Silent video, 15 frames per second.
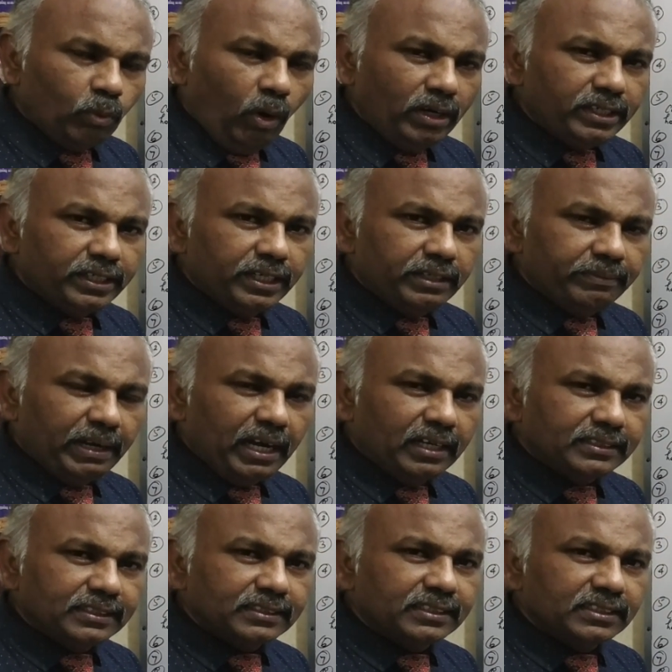Quantitative
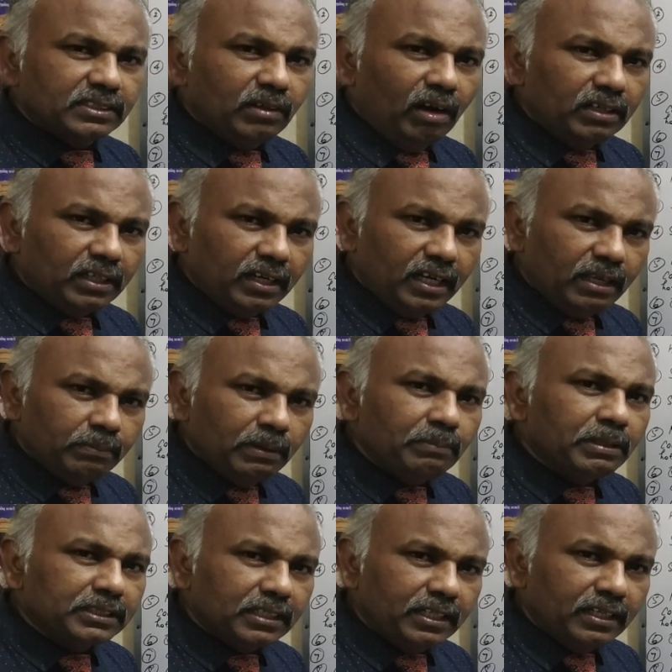analysis is not a reliable
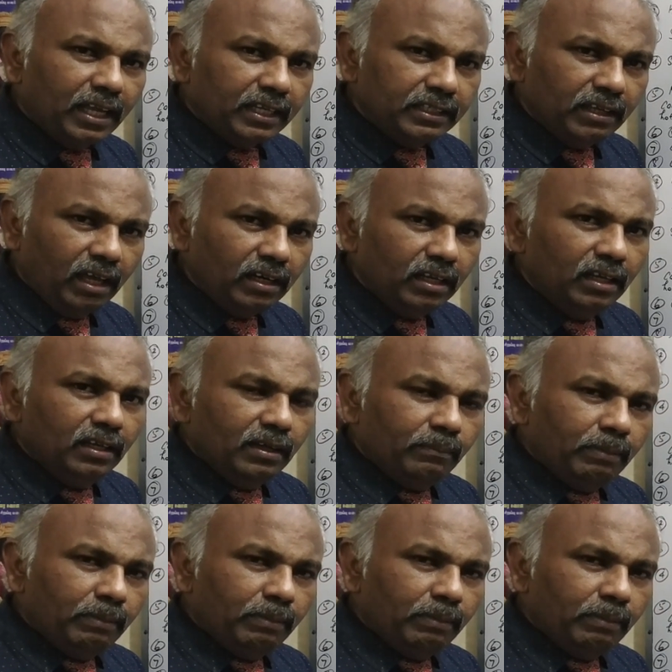method in IR,